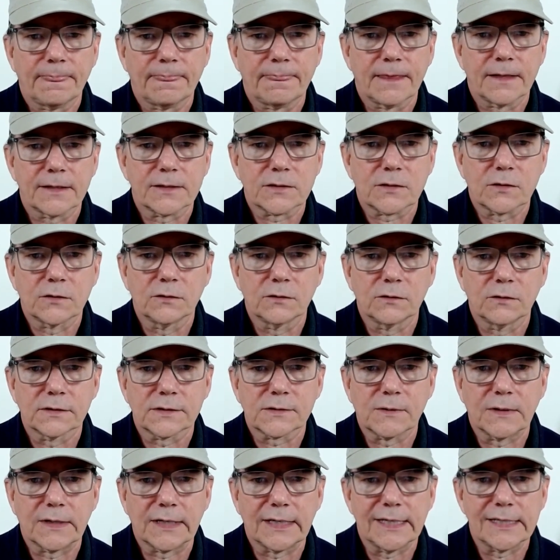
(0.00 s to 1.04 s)
the schools
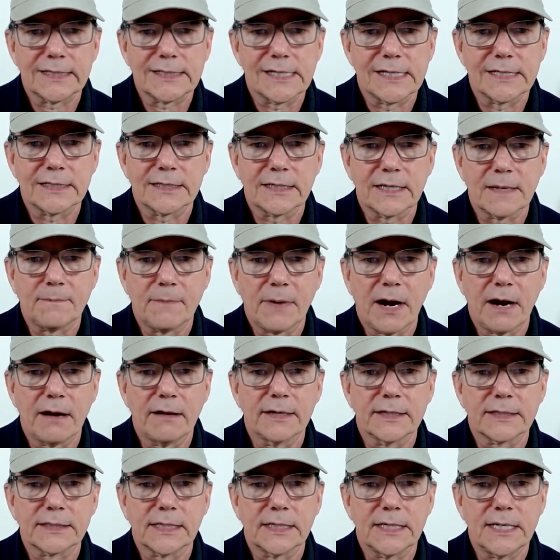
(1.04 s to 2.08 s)
weren't listening to the
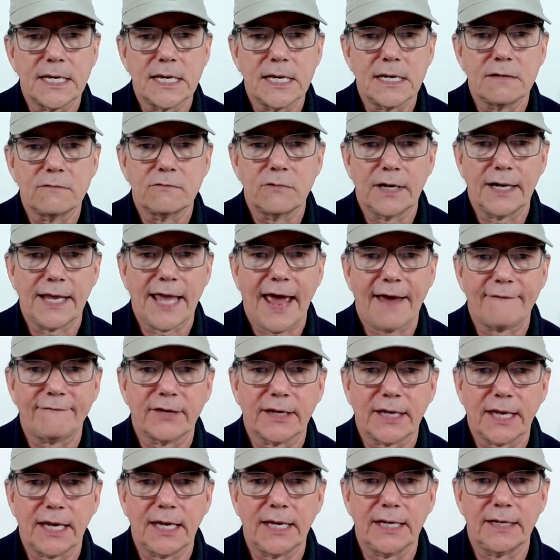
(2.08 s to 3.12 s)
parents, and he really
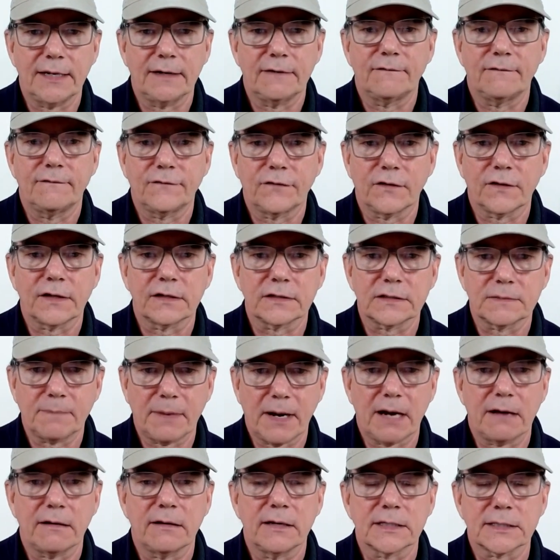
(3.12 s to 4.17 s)
advocated for those
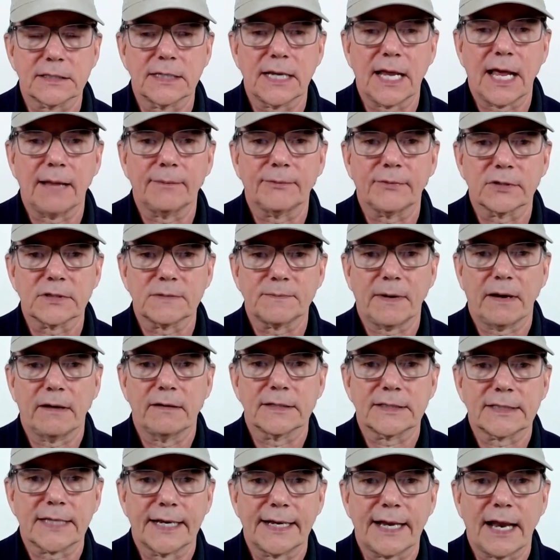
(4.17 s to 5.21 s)
parents and helped those
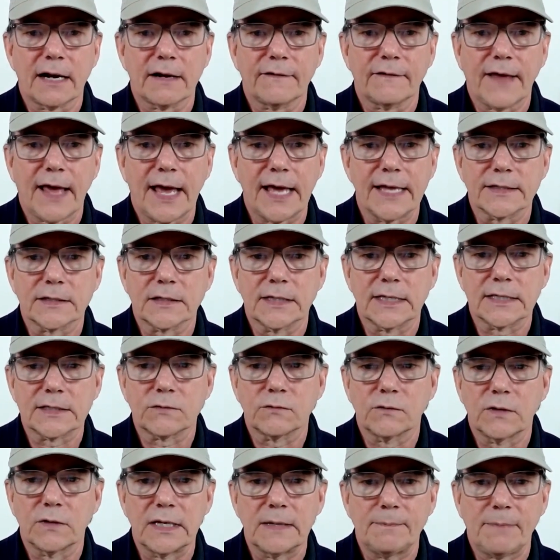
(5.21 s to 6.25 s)
parents get out of that. So that's
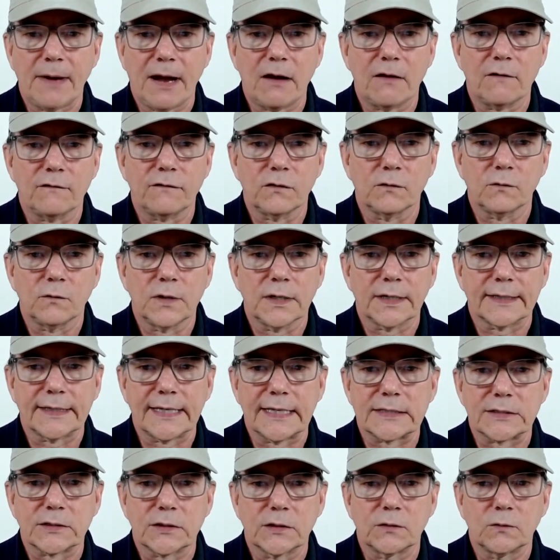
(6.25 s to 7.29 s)
really powerful work, and
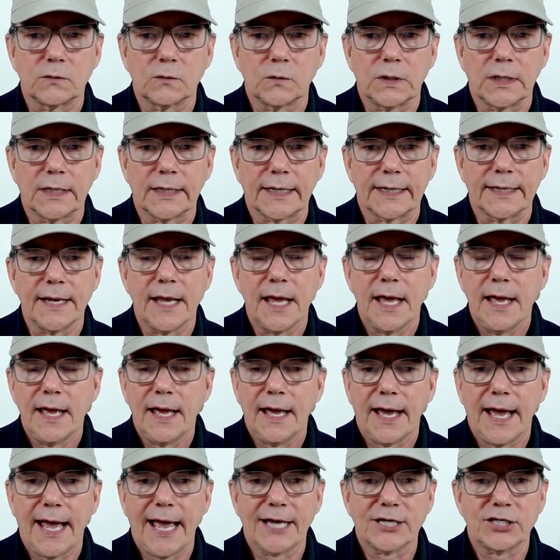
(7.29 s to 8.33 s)
that's good work. And
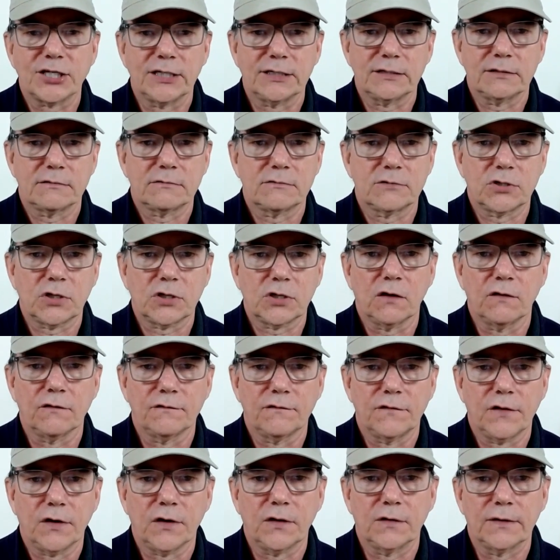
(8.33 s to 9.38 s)
I actually don't
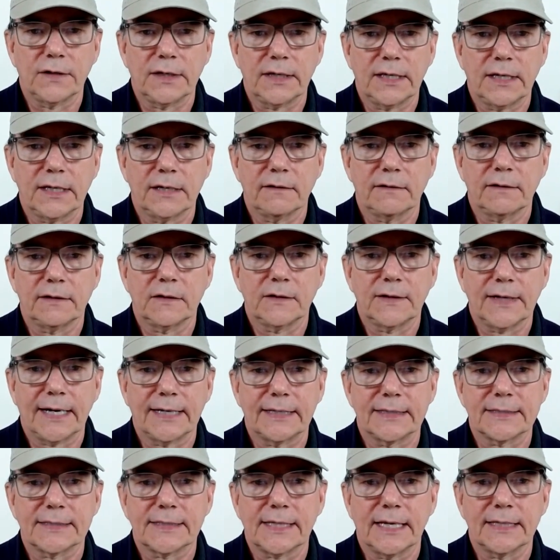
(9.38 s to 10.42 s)
vote here in the United
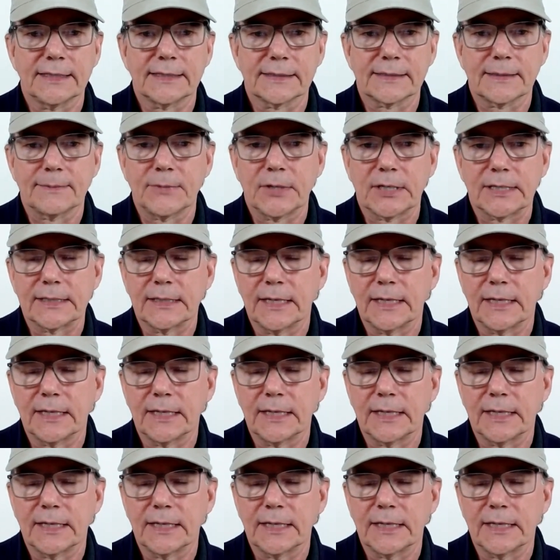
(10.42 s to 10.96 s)
States, as I'm not